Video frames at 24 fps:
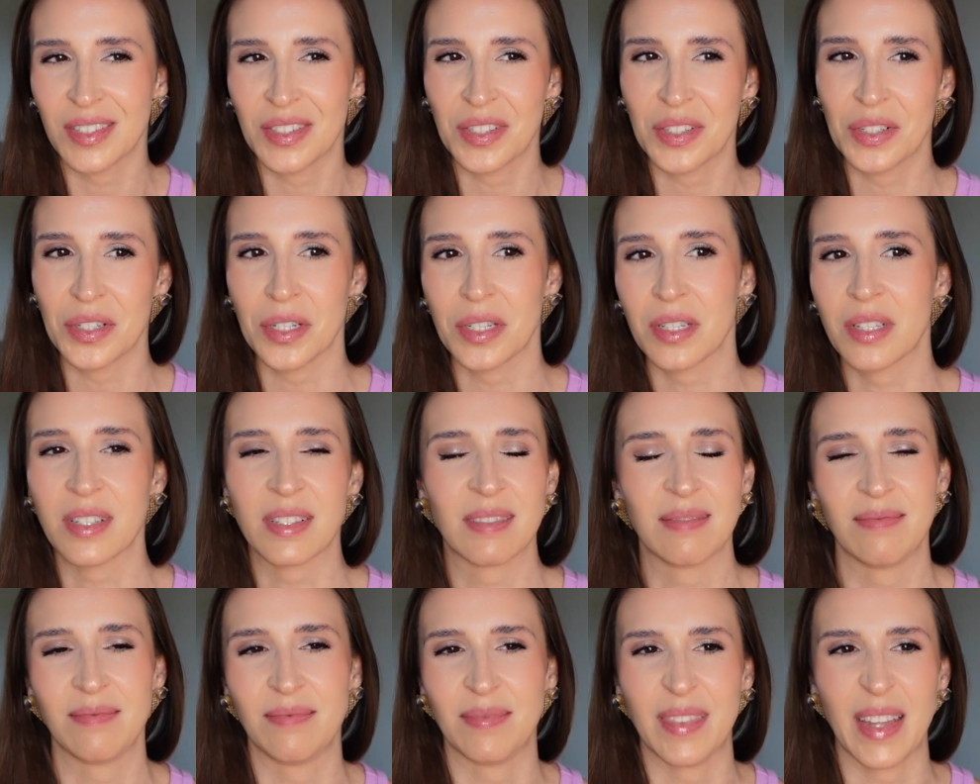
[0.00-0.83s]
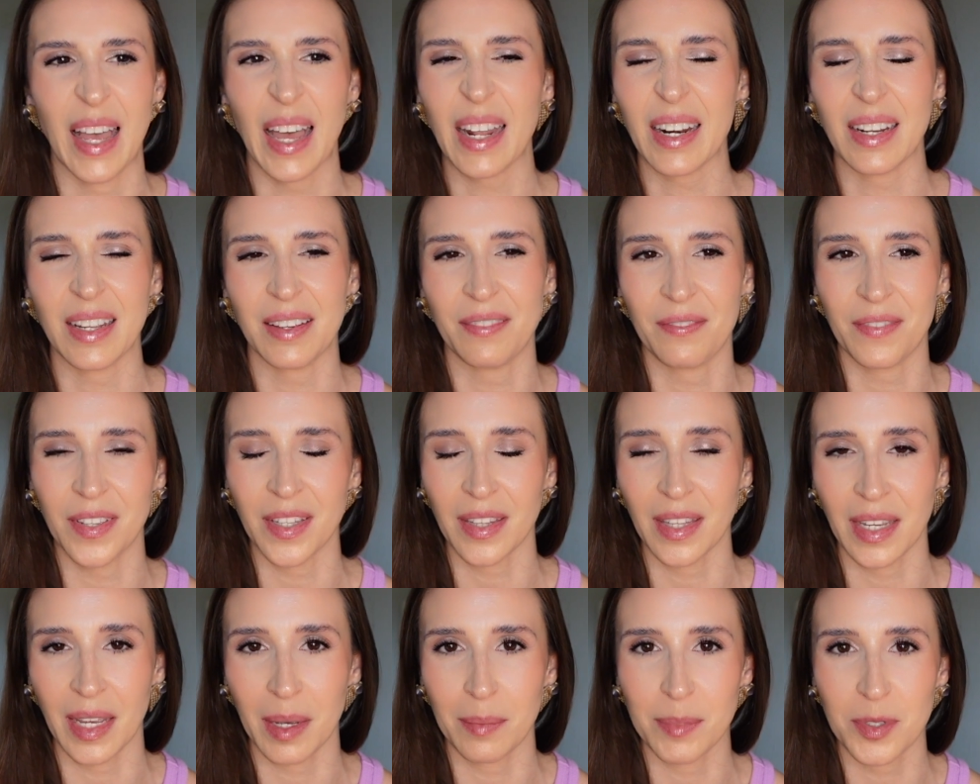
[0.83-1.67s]
It's just not a
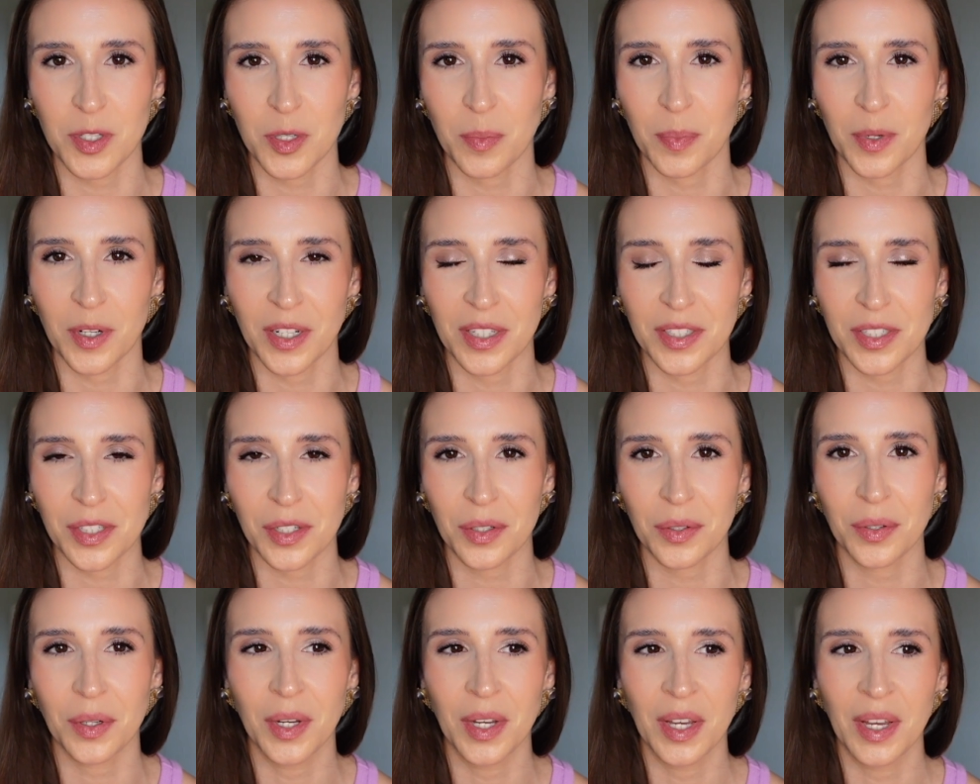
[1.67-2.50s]
feeling I'm super into.